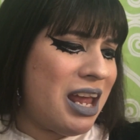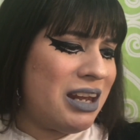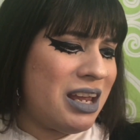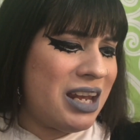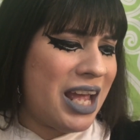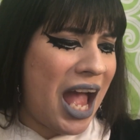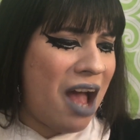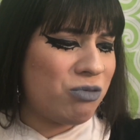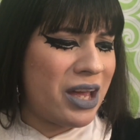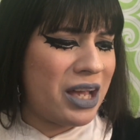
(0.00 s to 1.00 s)
and then they
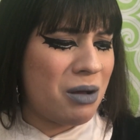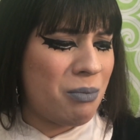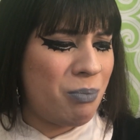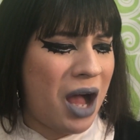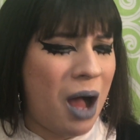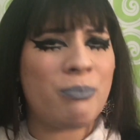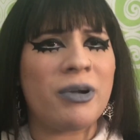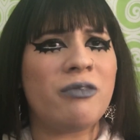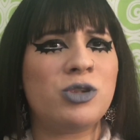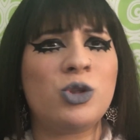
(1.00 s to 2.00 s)
have like a pop
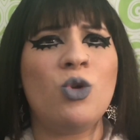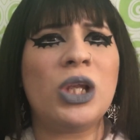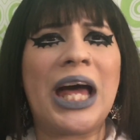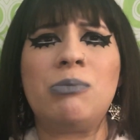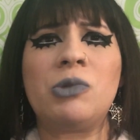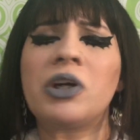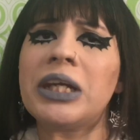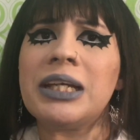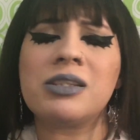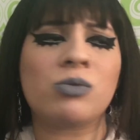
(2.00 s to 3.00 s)
of 2 lime
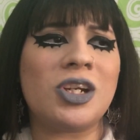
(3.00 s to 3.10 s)
greens,